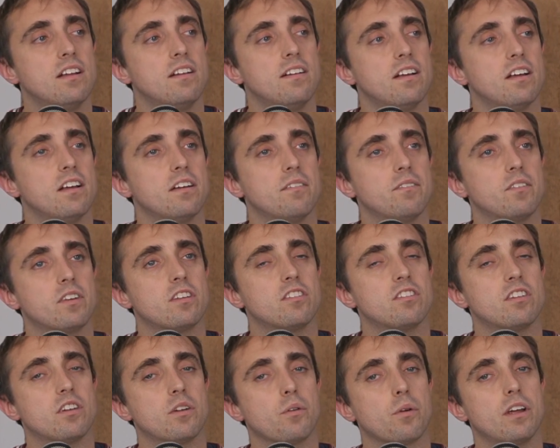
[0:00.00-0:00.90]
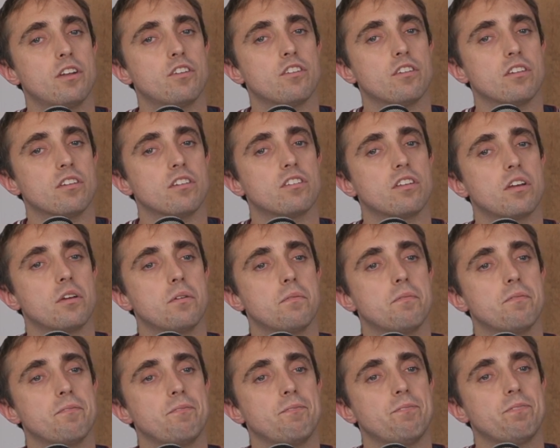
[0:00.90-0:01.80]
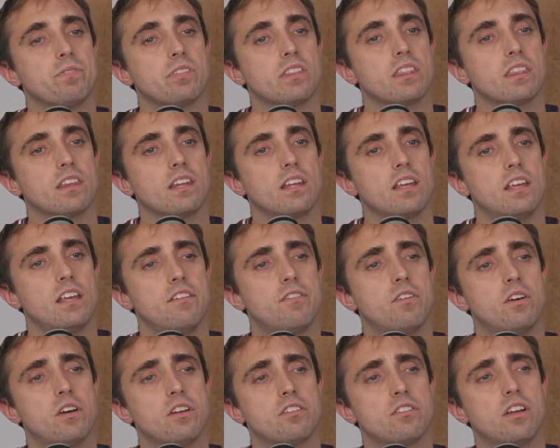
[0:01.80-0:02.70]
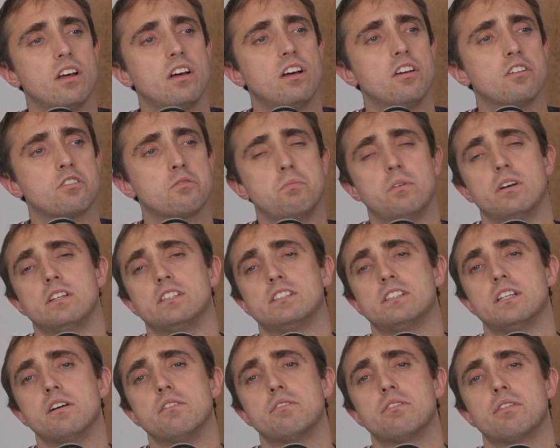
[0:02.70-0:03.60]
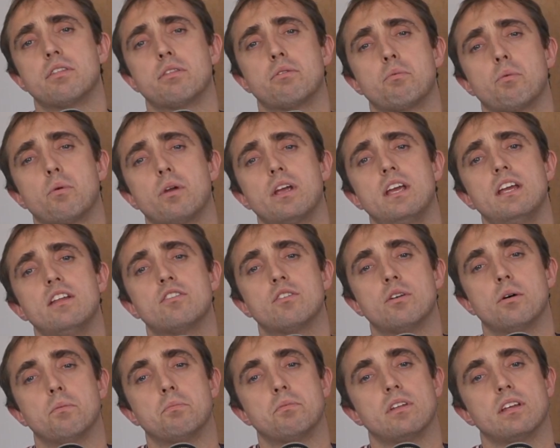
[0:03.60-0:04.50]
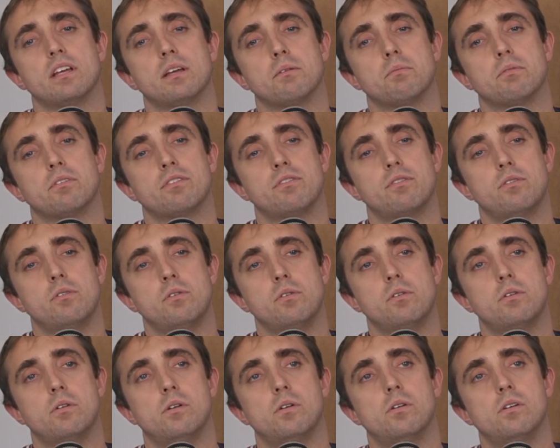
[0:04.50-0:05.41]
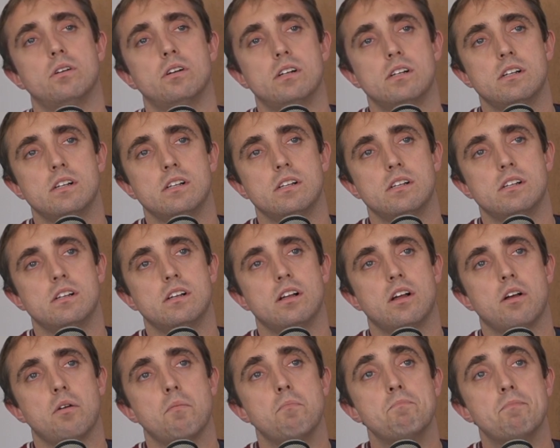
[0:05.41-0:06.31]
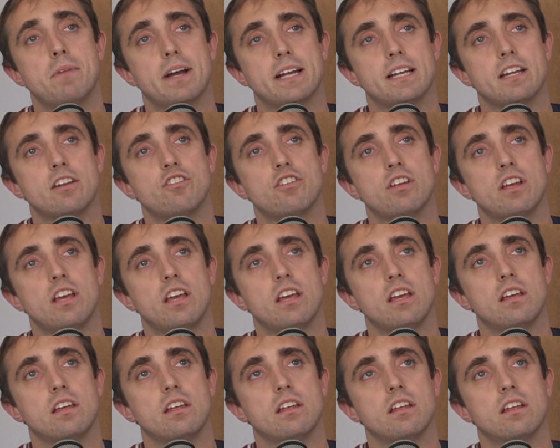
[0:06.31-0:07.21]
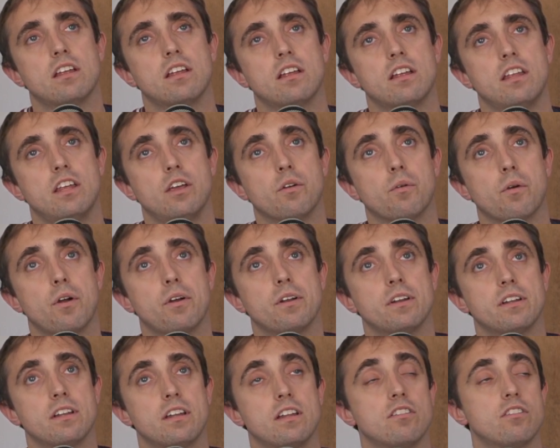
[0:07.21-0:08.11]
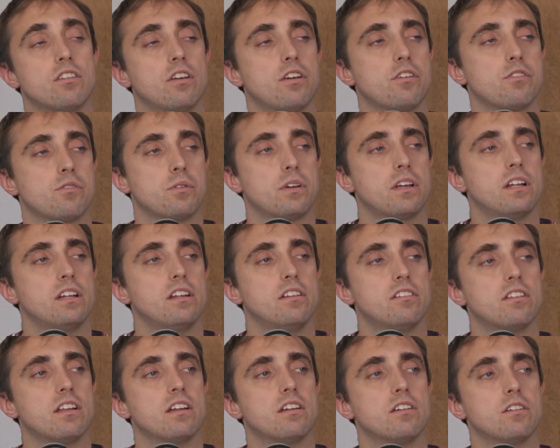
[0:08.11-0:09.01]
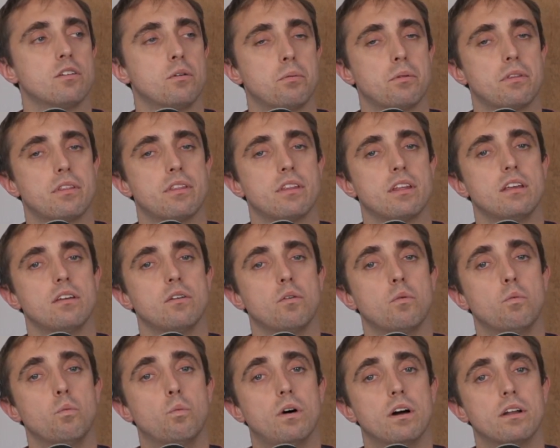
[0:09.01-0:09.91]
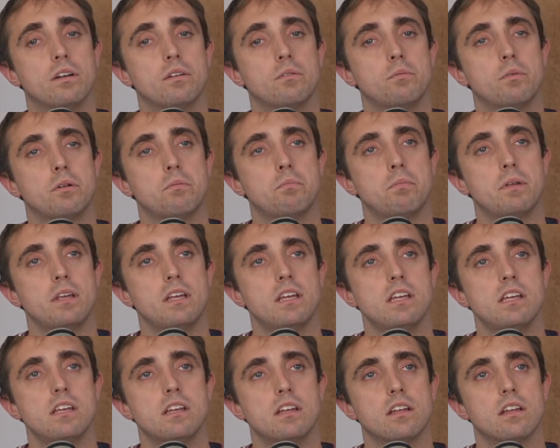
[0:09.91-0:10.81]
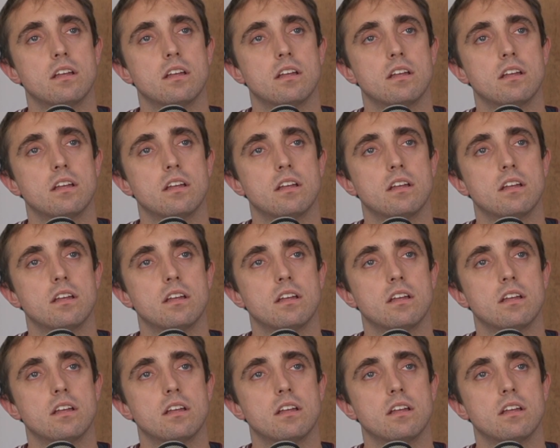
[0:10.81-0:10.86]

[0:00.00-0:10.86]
consideration. So if I was to ask myself 3 top tips for managing your own insertional Achilles tendinopathy, one would be,